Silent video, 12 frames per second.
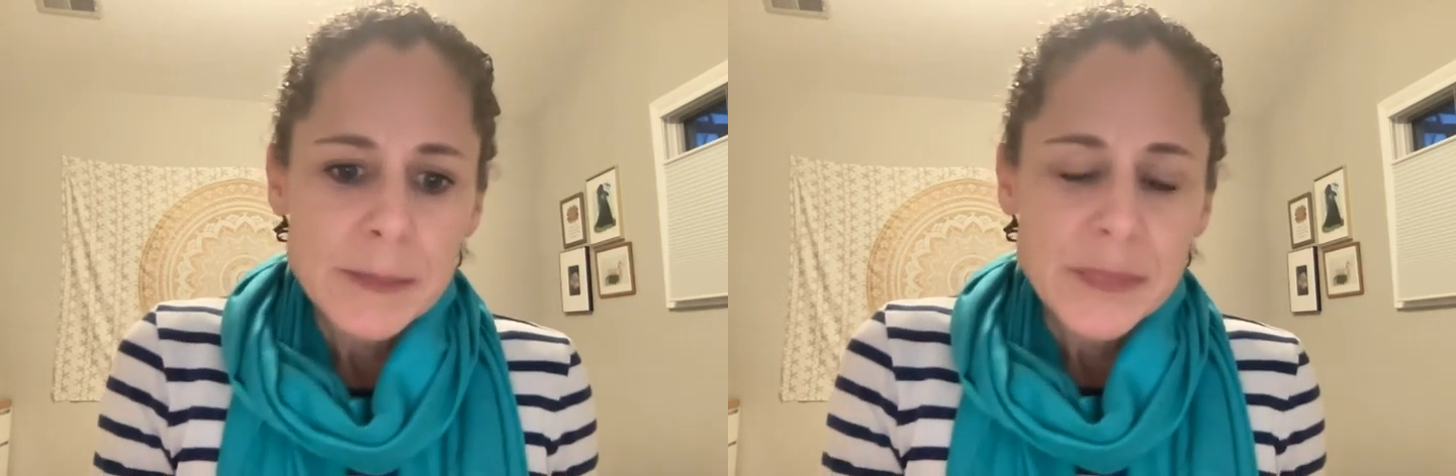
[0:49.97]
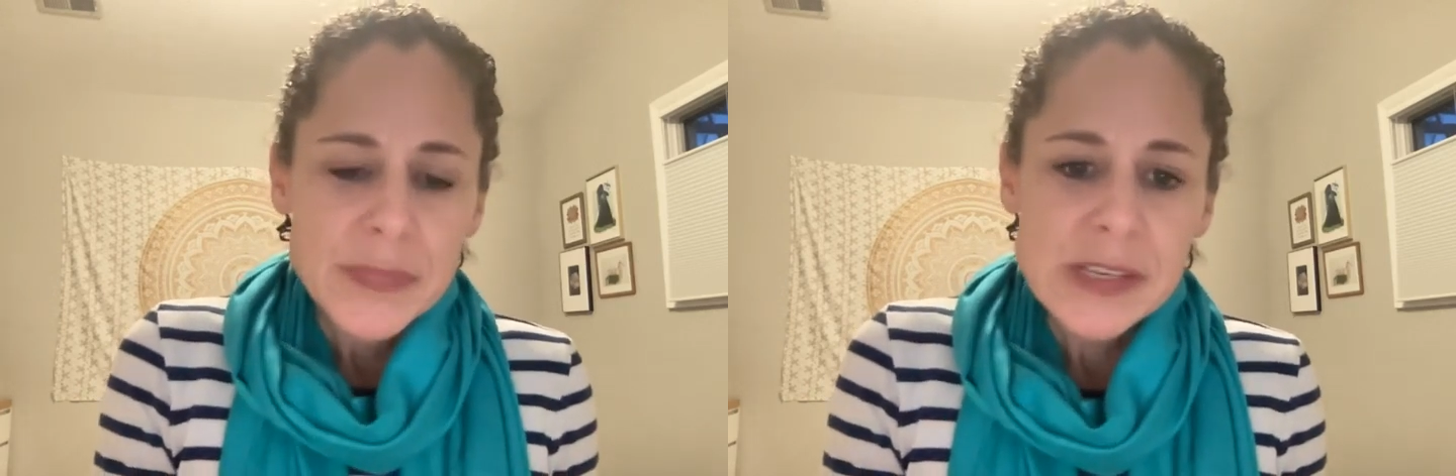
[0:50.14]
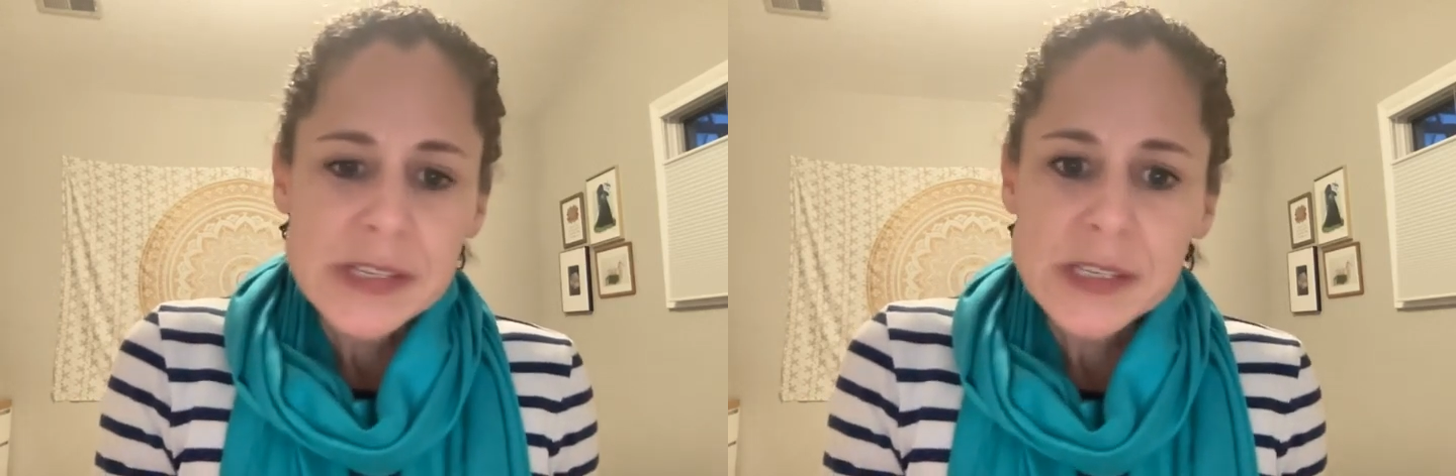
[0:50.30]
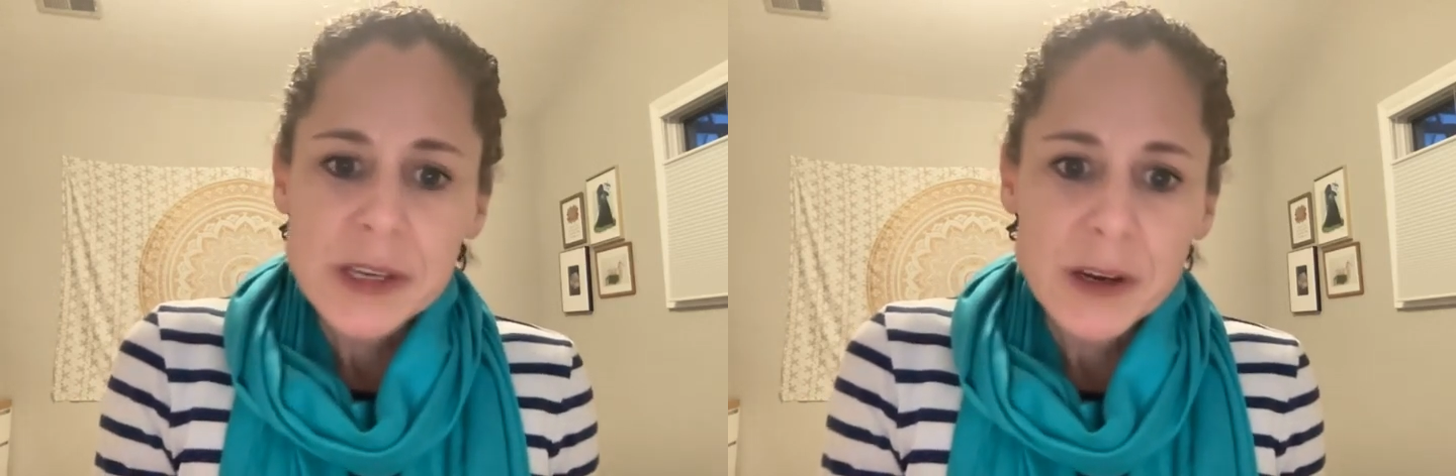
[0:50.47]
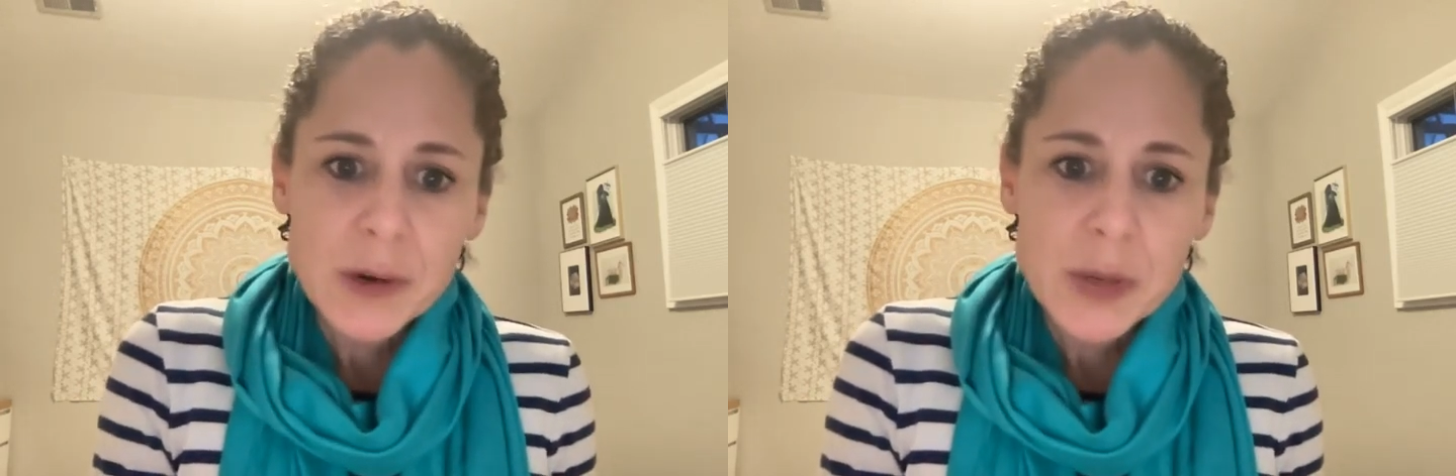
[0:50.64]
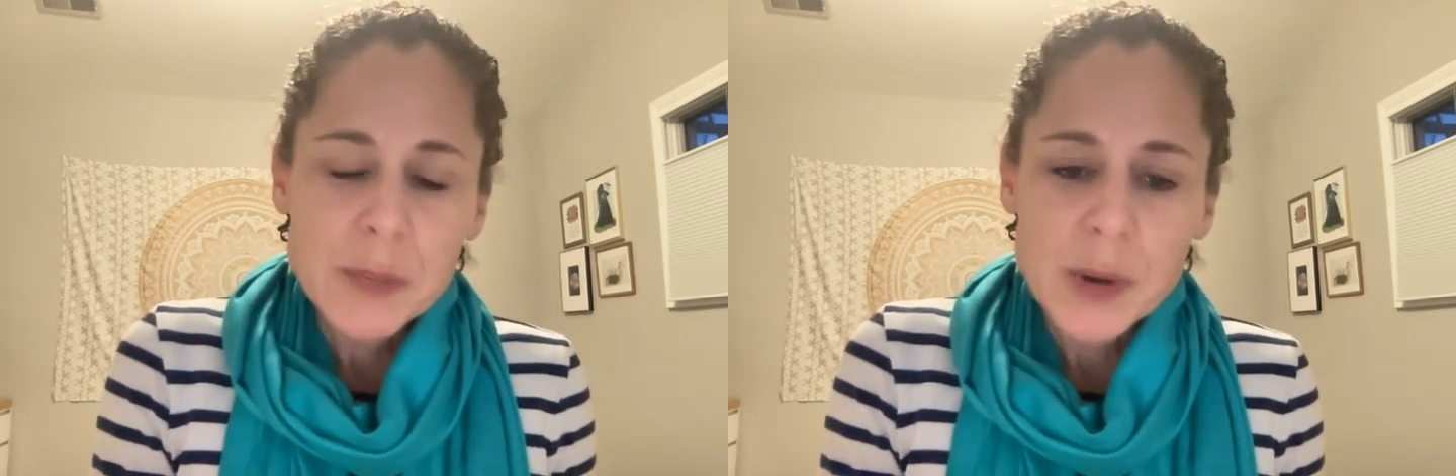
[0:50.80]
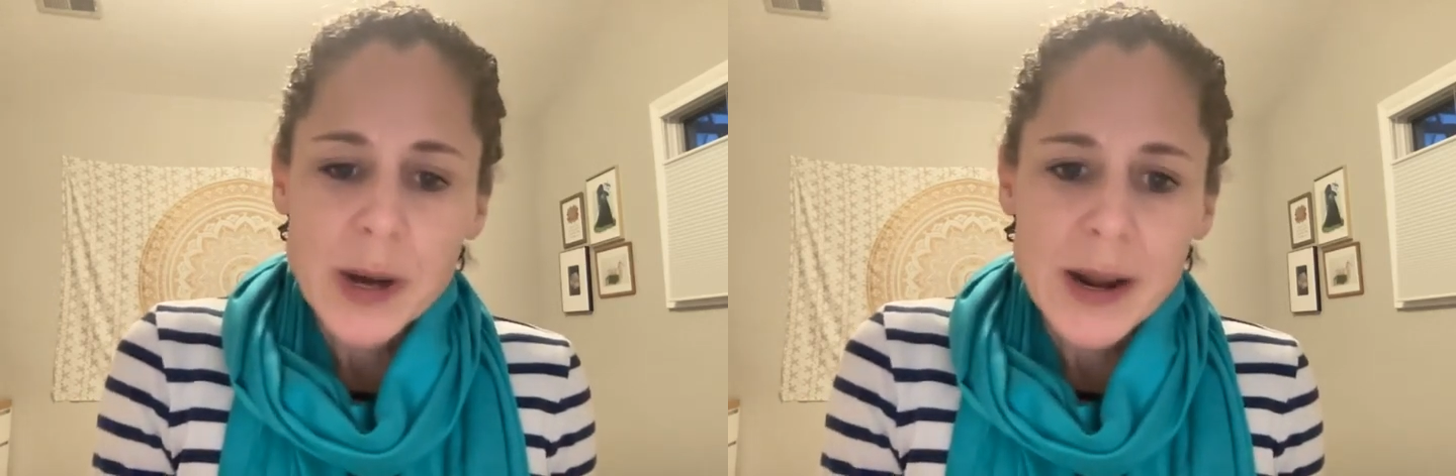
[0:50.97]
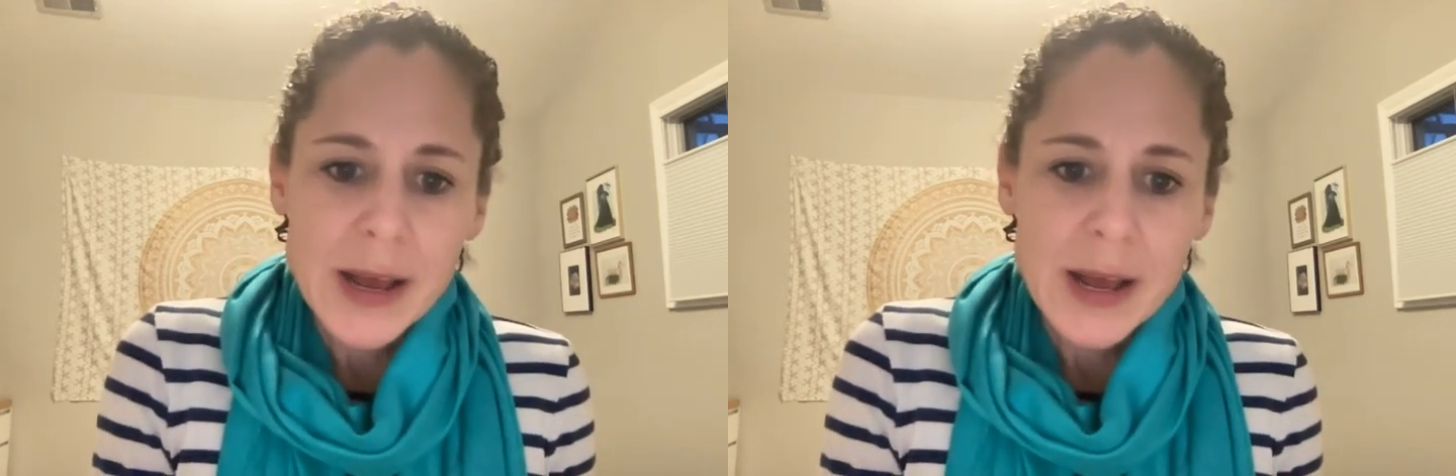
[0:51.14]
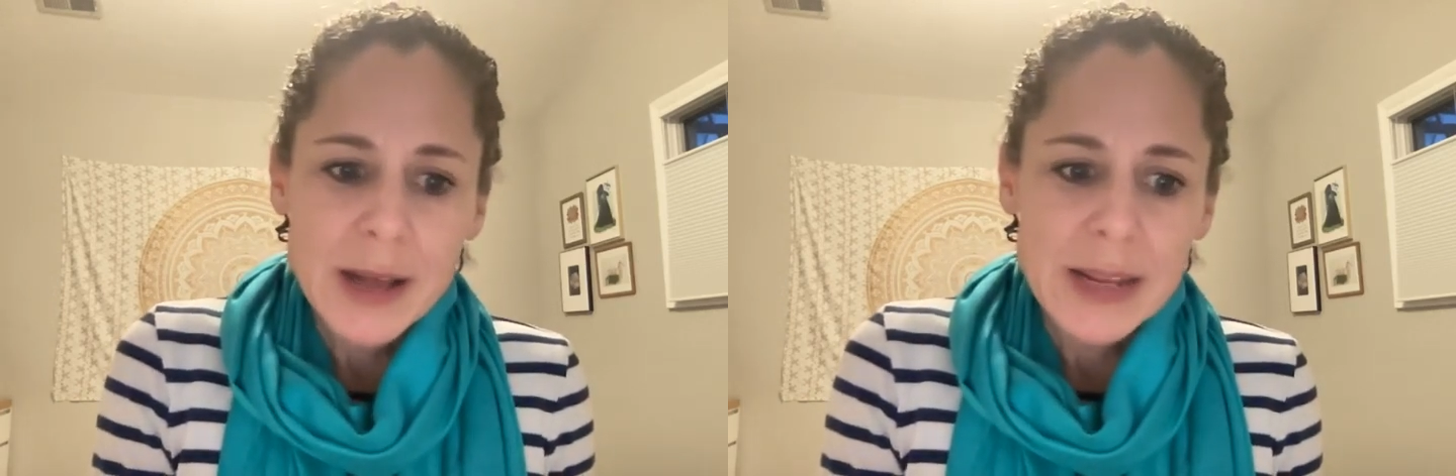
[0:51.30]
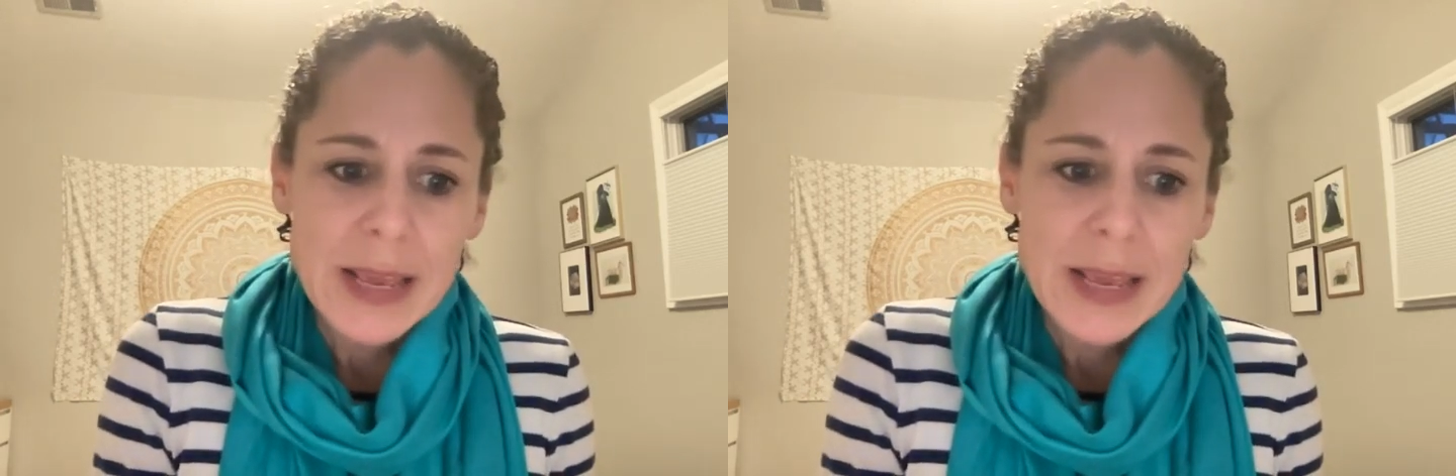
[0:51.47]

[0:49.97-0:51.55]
This year, we brought on